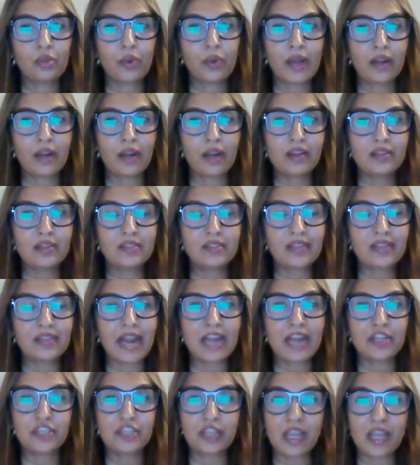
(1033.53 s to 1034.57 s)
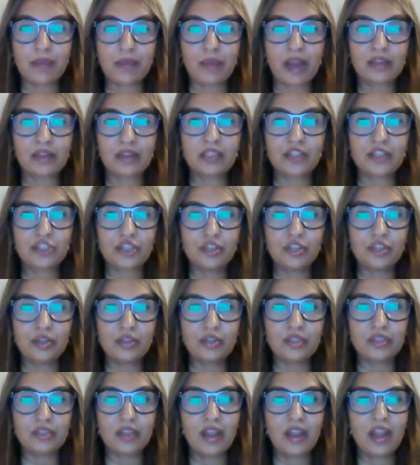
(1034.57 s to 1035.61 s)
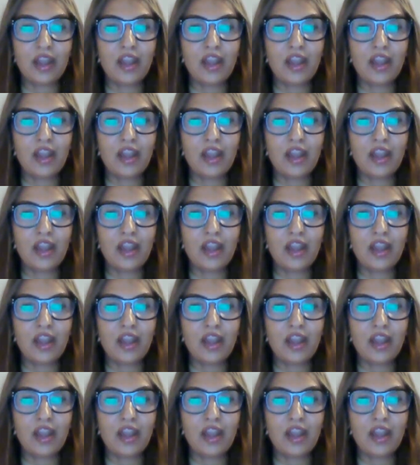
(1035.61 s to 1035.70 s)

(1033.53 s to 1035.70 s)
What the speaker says: awareness that educate practitioners